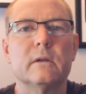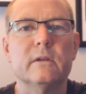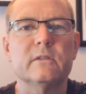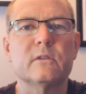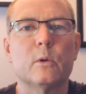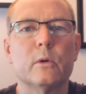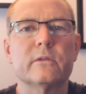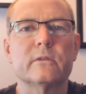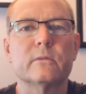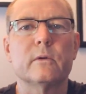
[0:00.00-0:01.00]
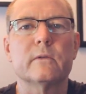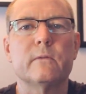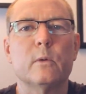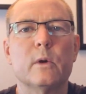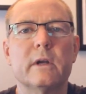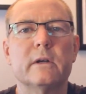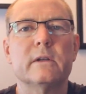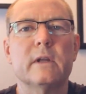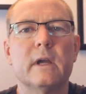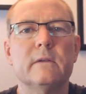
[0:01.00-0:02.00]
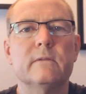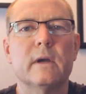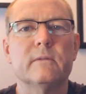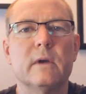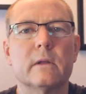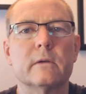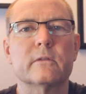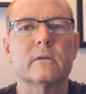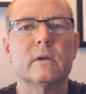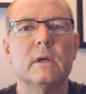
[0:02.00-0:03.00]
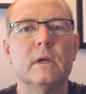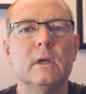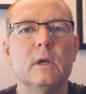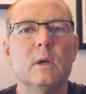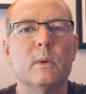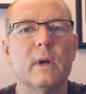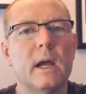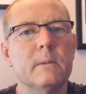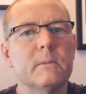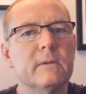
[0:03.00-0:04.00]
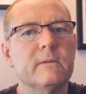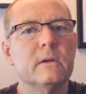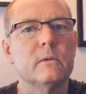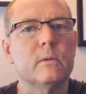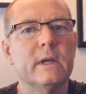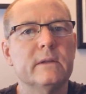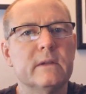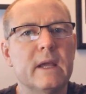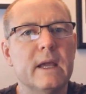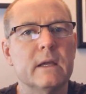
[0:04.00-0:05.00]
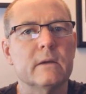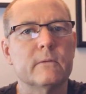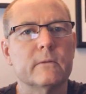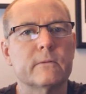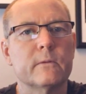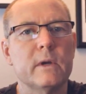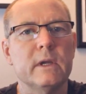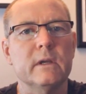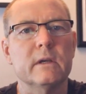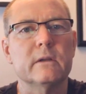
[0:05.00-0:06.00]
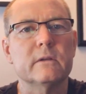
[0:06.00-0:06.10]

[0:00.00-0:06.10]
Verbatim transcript: This course is worth four hundred ninety-five dollars, but I'm giving it away today for free.